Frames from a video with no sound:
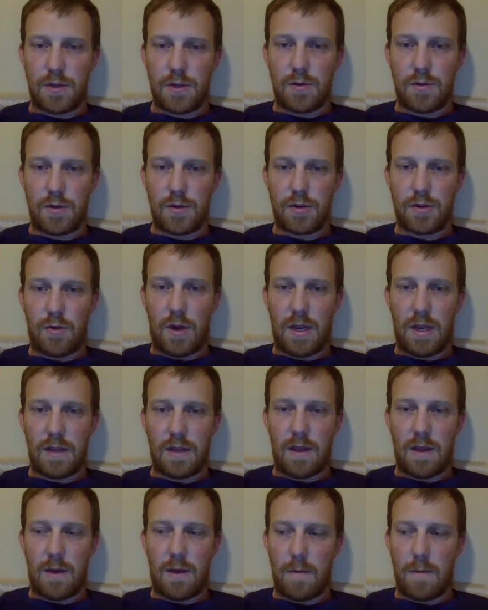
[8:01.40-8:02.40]
to
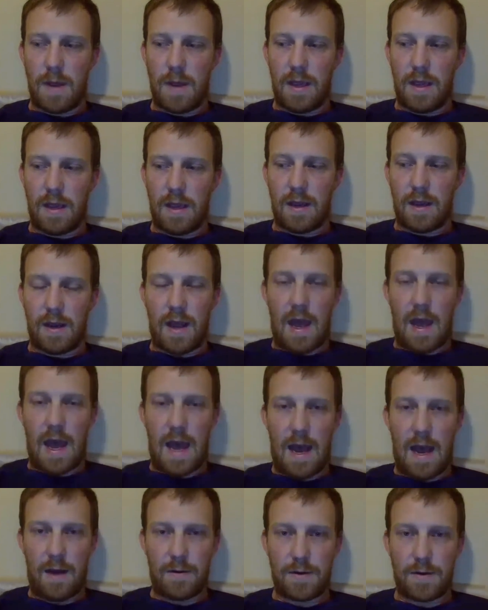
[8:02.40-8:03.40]
train them in
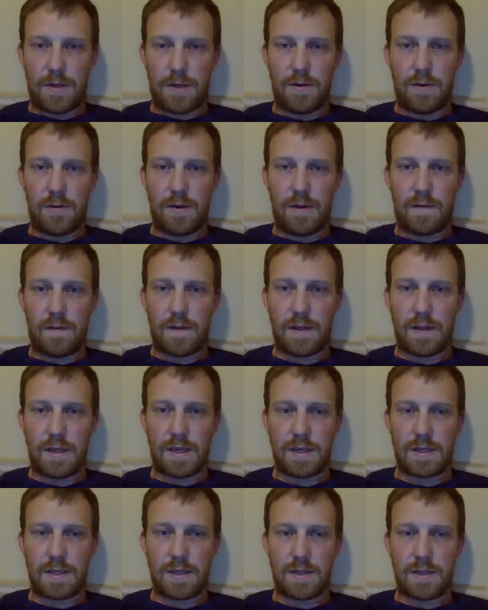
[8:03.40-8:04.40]
how to do different
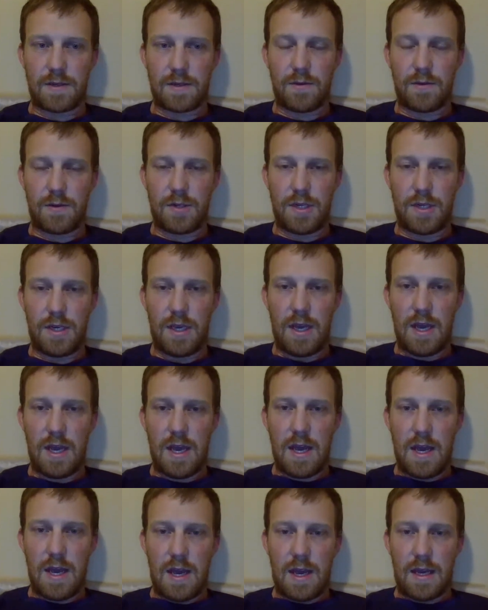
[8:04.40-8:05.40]
things in Schoology,
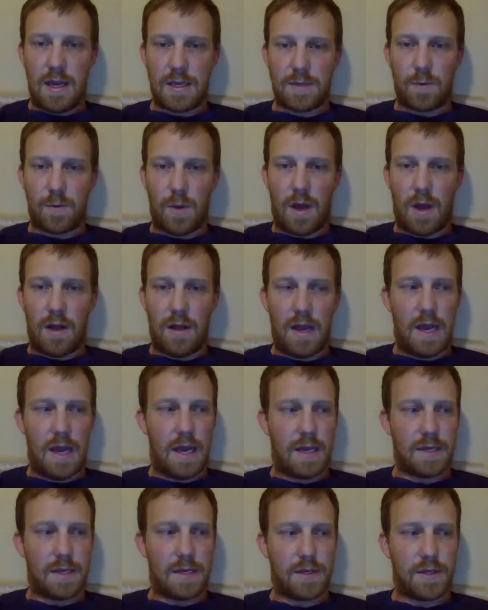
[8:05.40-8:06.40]
as well
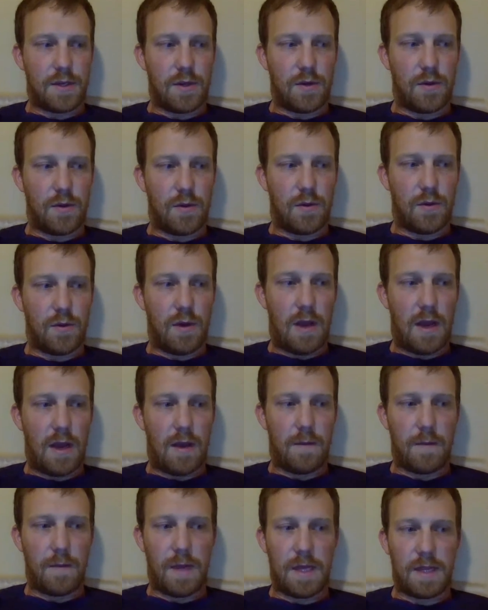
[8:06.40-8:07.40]
as to
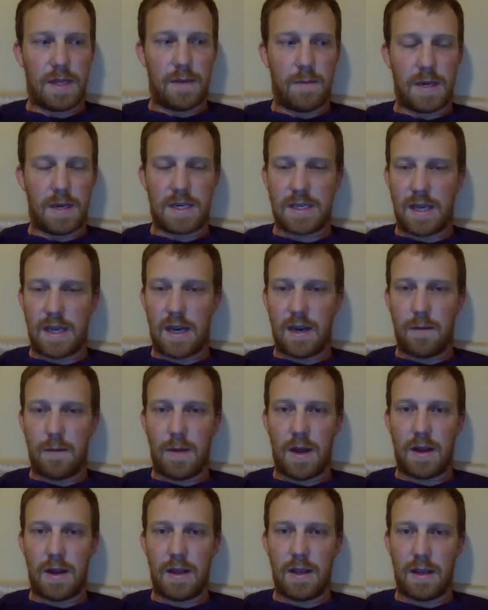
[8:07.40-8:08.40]
get them excited
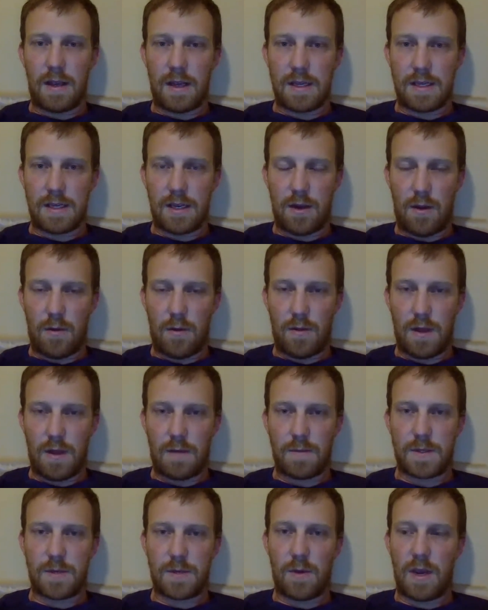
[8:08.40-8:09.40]
about it and get to know
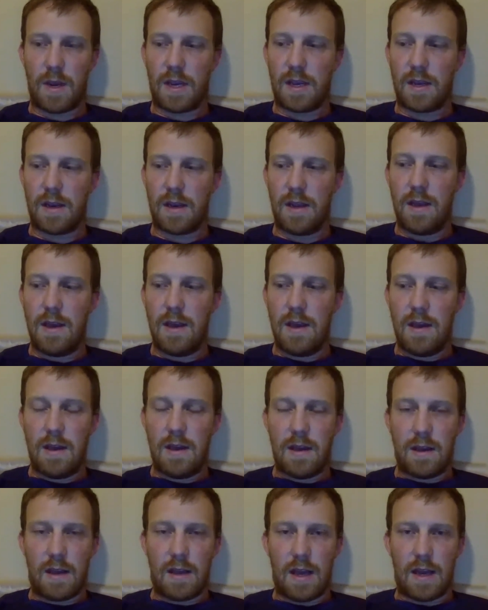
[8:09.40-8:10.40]
them so I can
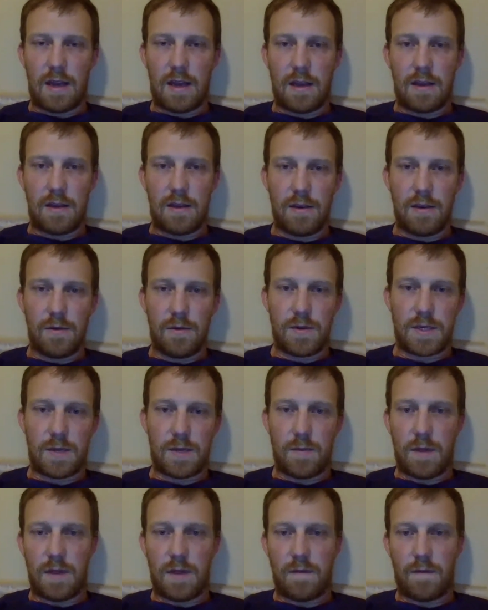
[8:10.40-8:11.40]
kind of use
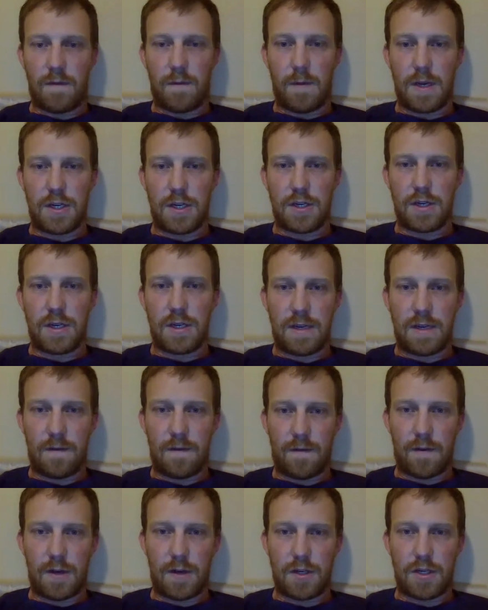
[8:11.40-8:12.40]
some of the information to
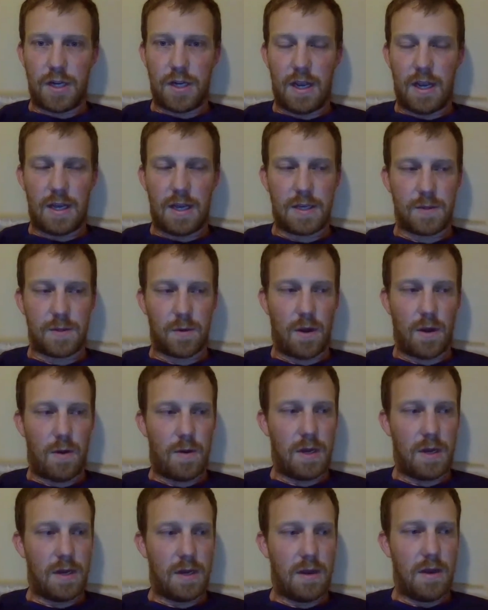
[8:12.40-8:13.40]
differentiate as we're
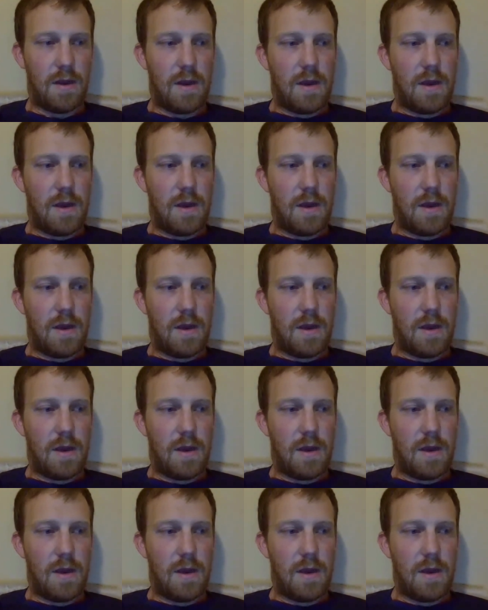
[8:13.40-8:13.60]
going.